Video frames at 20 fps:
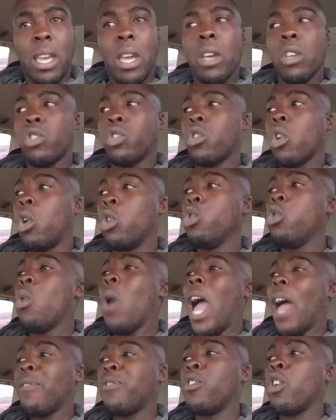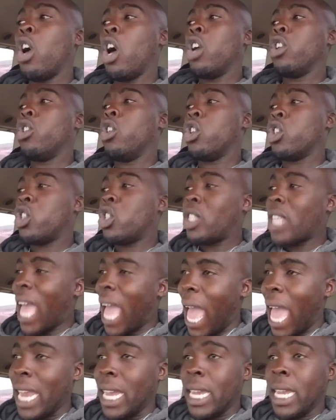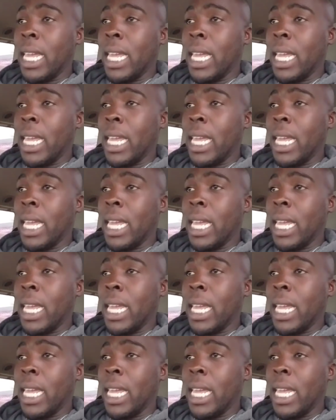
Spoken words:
So you have to understand